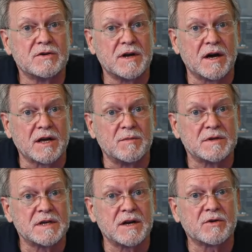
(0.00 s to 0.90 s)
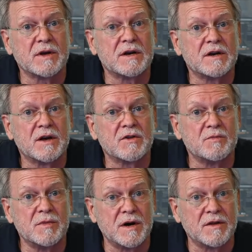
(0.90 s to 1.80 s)
documents and create another
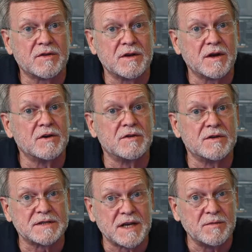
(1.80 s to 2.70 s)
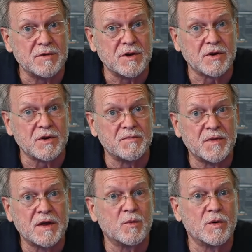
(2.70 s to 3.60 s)
month under the same year
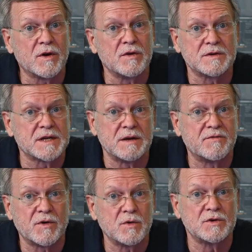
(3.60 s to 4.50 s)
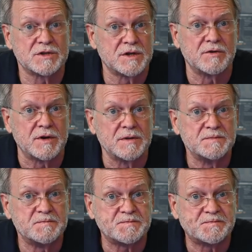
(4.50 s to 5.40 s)
with all the same folders under it.
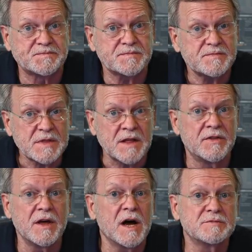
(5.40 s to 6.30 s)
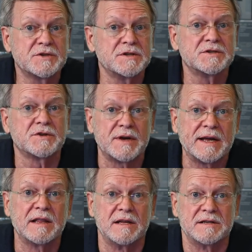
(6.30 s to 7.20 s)
The options are
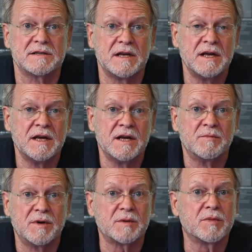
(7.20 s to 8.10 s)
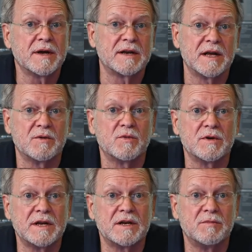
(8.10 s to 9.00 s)
endless, but the breakdown will
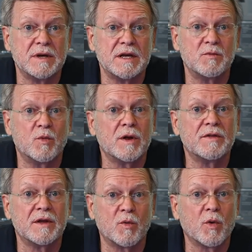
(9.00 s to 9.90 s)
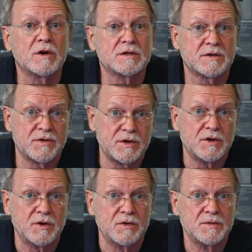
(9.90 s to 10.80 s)
need to be one that works for
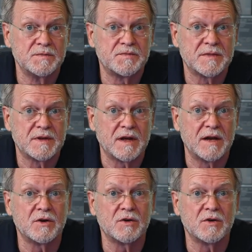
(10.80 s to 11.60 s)
you. I know